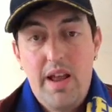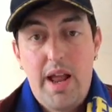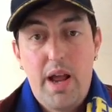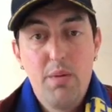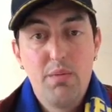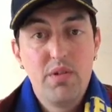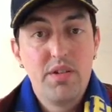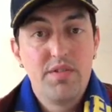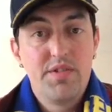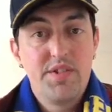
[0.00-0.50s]
I
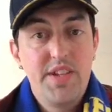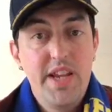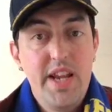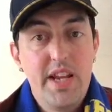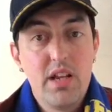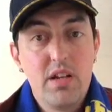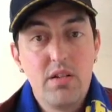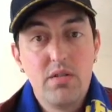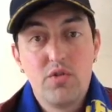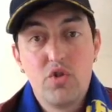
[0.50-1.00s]
would have
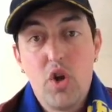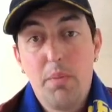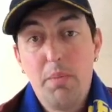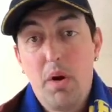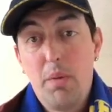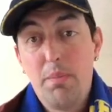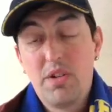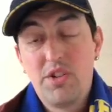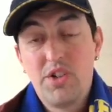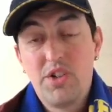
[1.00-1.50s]
taken Tom
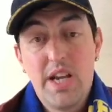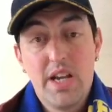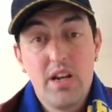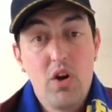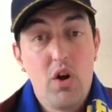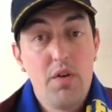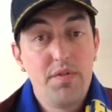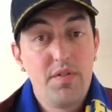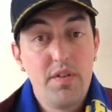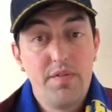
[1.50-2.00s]
Opacek
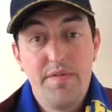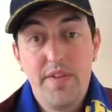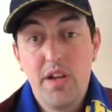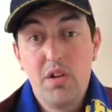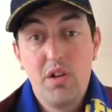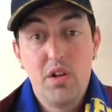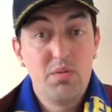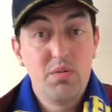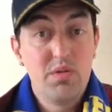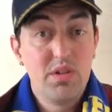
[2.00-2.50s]
off the
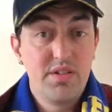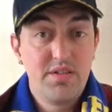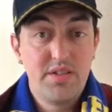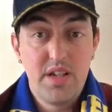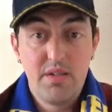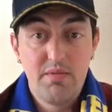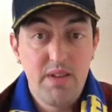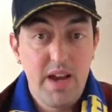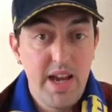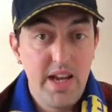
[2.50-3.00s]
field. I would have
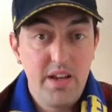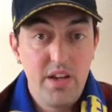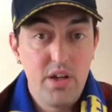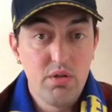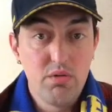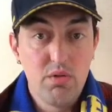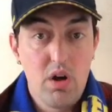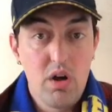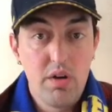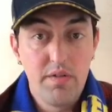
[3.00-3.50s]
said, right,
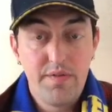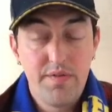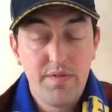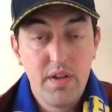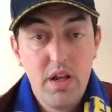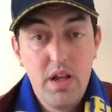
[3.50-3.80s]
you're off.